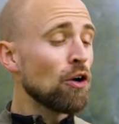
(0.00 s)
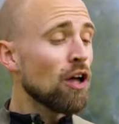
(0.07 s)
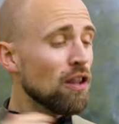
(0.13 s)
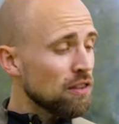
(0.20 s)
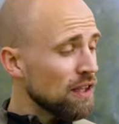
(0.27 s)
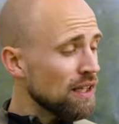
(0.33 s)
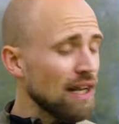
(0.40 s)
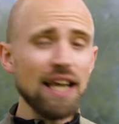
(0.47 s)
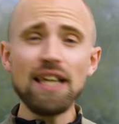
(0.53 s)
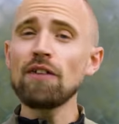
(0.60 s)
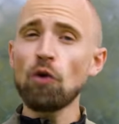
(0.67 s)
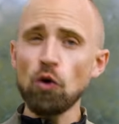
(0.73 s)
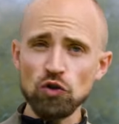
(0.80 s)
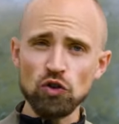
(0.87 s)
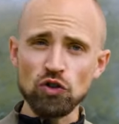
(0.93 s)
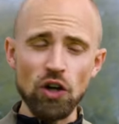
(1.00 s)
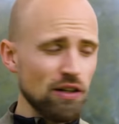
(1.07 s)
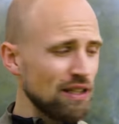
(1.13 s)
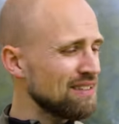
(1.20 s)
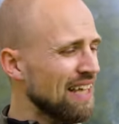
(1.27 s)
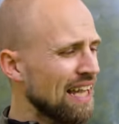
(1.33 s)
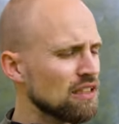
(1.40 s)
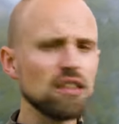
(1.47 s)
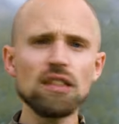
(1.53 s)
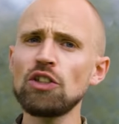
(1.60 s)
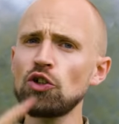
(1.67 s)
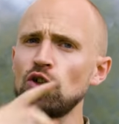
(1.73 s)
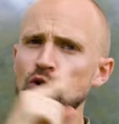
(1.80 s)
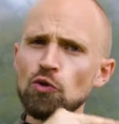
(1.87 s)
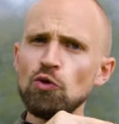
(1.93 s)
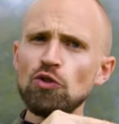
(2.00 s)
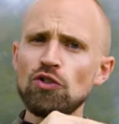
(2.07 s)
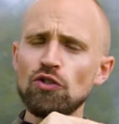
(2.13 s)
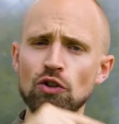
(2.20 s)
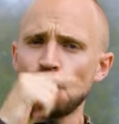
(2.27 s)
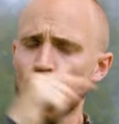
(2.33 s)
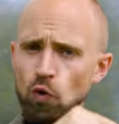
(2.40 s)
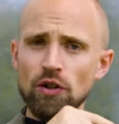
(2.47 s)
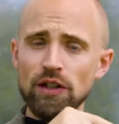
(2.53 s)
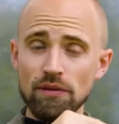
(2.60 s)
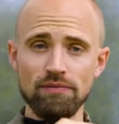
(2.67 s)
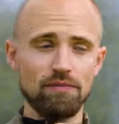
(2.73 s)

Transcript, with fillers: another thing Nike have also done is actually to use the tooling,